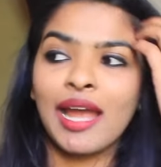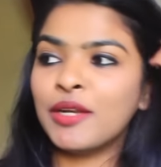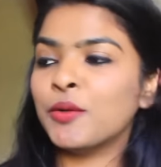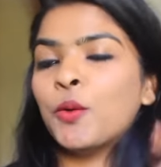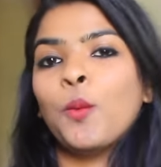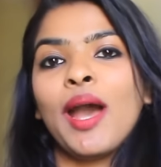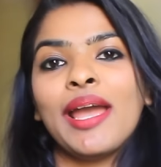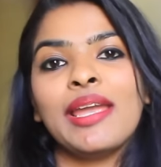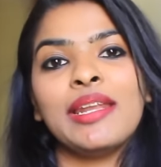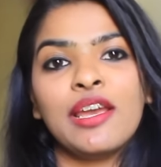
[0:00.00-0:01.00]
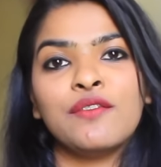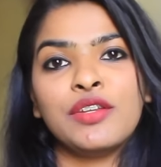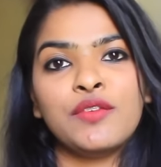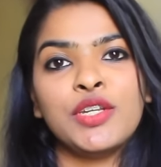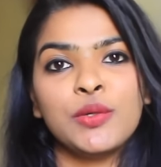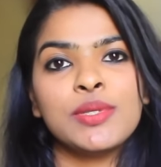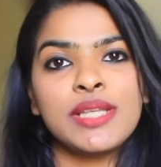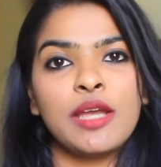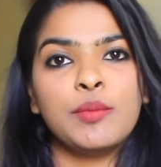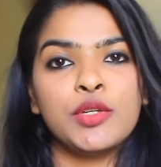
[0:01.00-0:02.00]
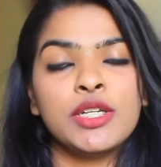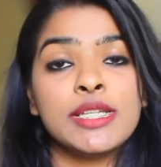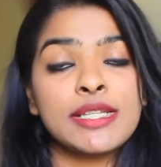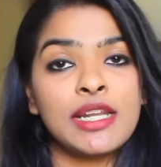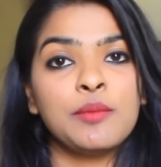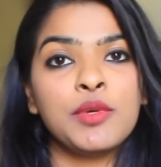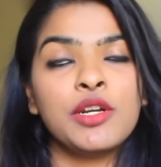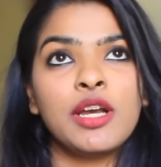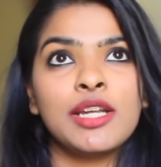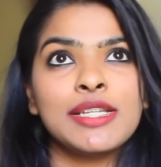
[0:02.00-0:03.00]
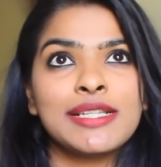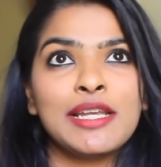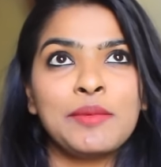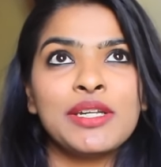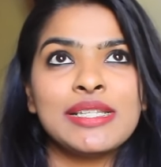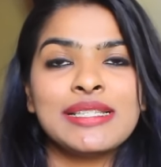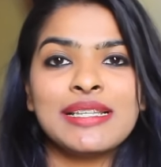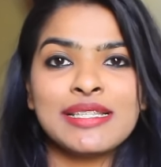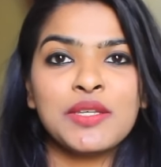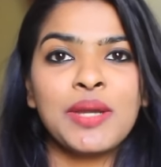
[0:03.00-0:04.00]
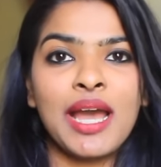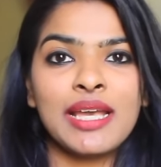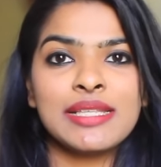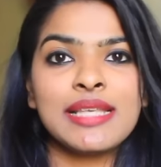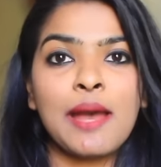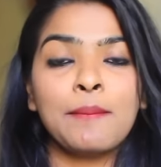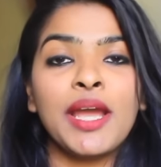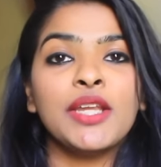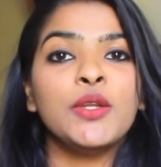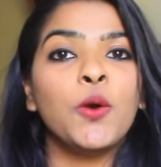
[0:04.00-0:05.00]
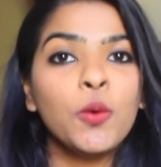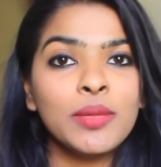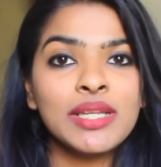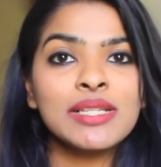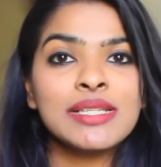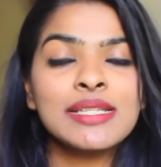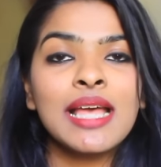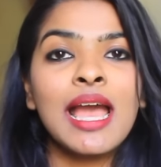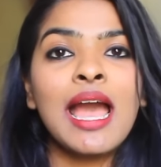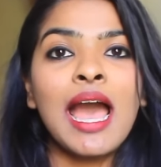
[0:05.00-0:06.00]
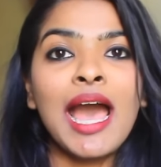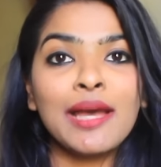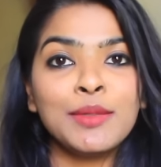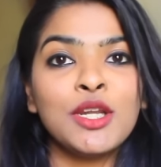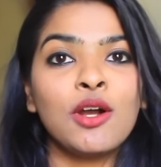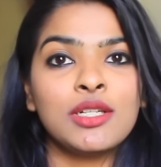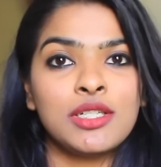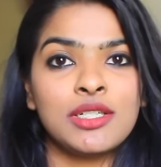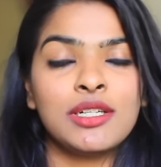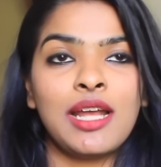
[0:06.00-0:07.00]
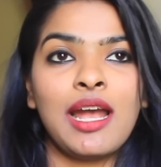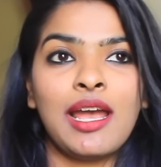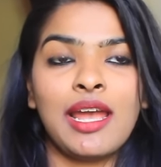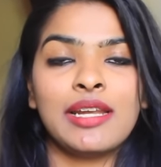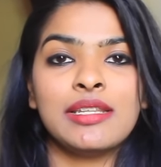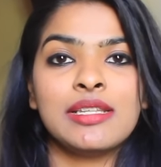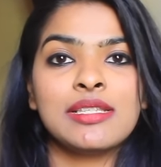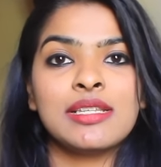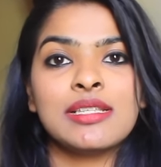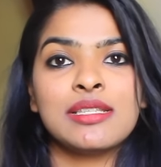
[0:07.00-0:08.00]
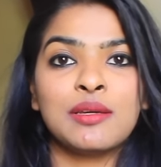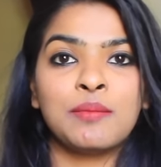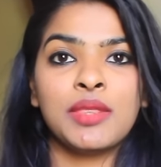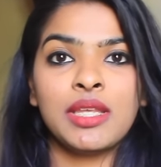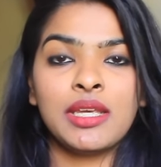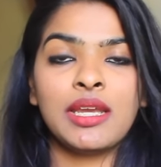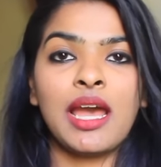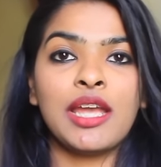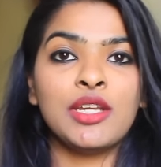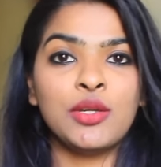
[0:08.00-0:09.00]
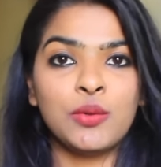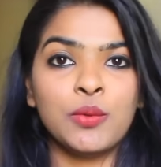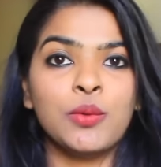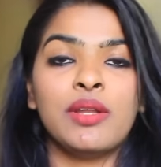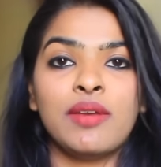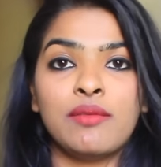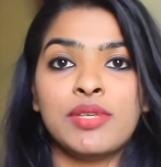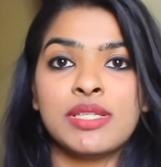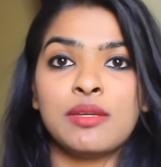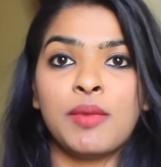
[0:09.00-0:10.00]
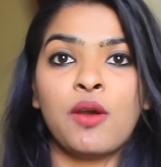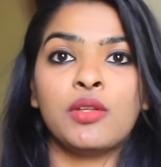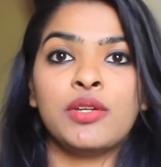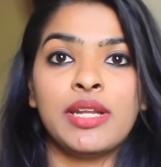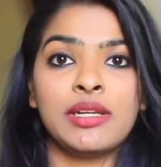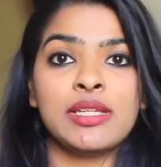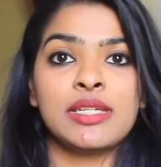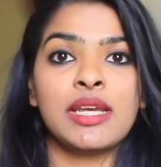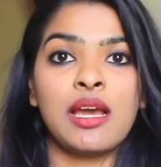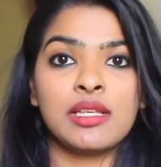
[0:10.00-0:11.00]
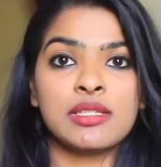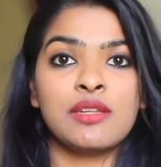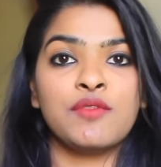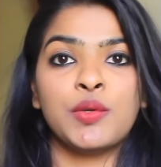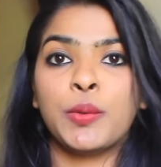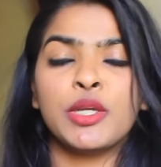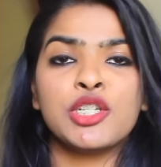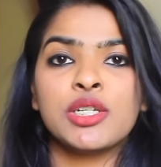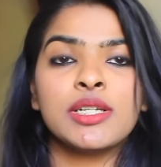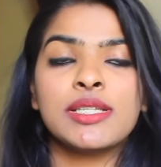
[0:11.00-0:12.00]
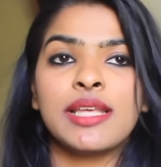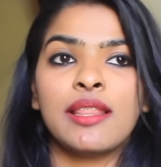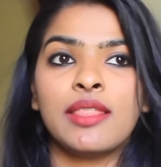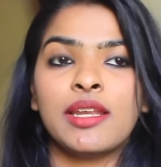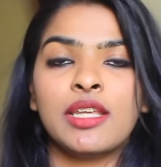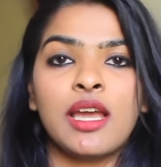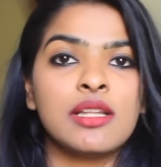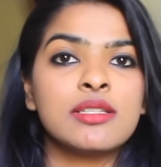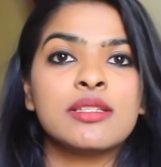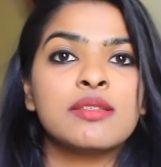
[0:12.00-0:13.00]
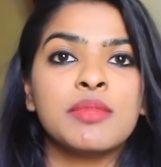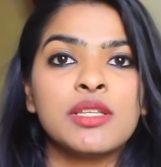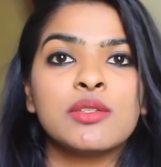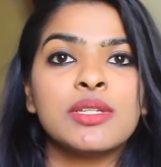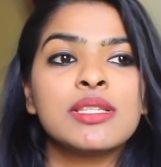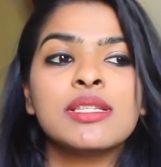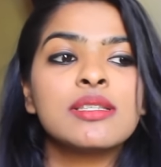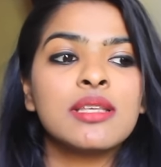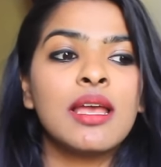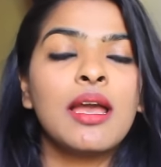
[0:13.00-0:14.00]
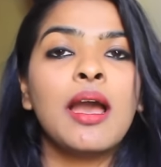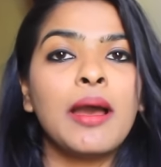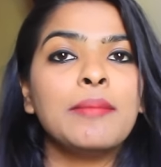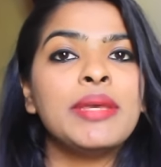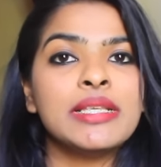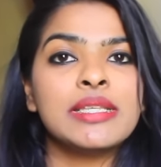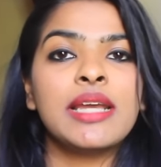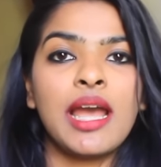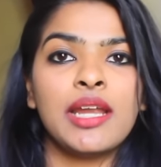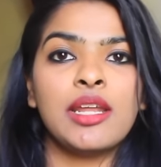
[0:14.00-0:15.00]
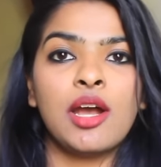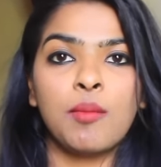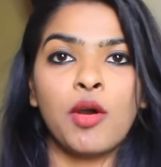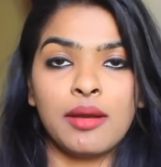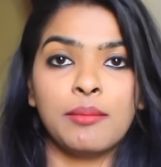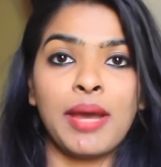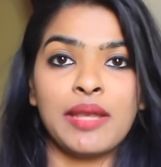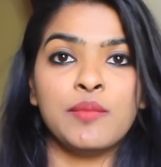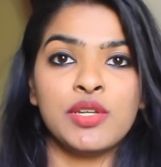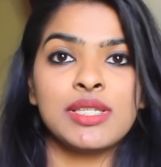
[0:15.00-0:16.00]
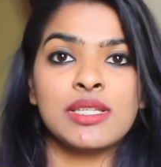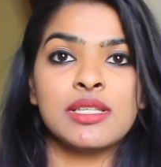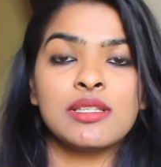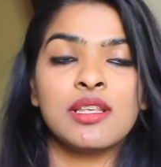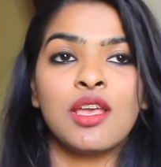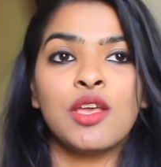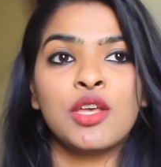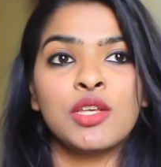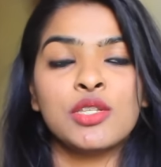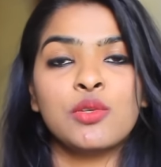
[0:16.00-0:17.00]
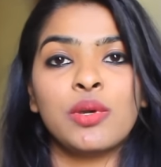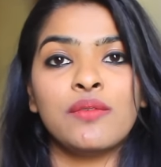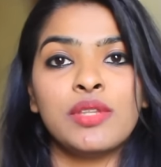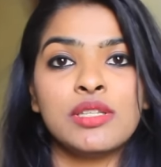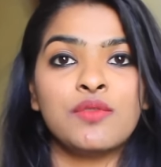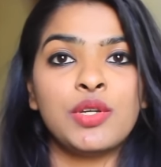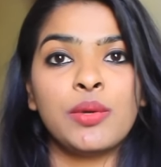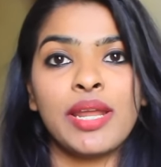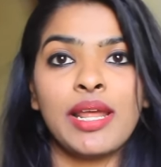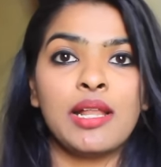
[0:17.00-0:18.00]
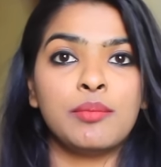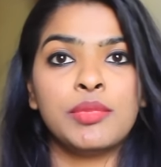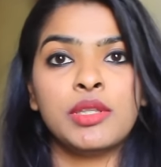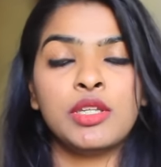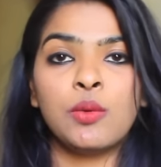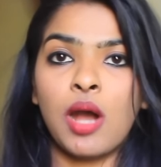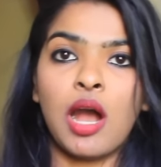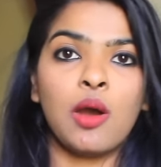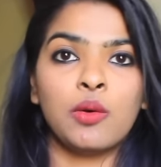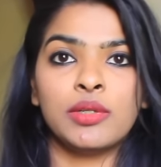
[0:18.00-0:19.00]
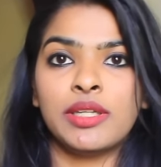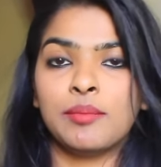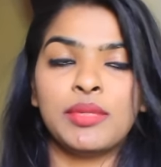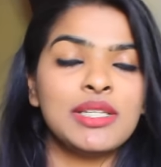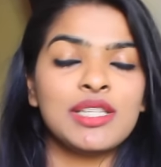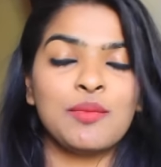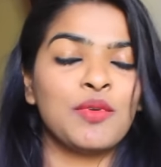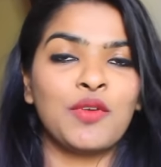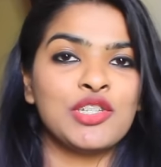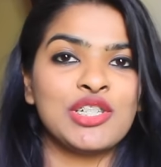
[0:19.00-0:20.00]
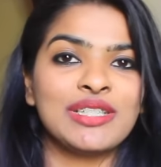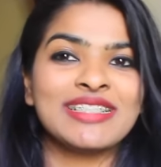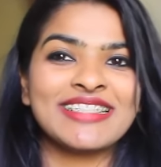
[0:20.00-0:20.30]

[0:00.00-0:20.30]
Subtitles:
I don't know why in every videos I put a disclaimer. A disclaimer is this, you guys, by no means I'm a doctor, and this is something I know. Whenever I visit my orthodontist, I ask him few questions and then he answers me. So this is a basic idea about my braces. So if this video can help you out, then please keep on watching.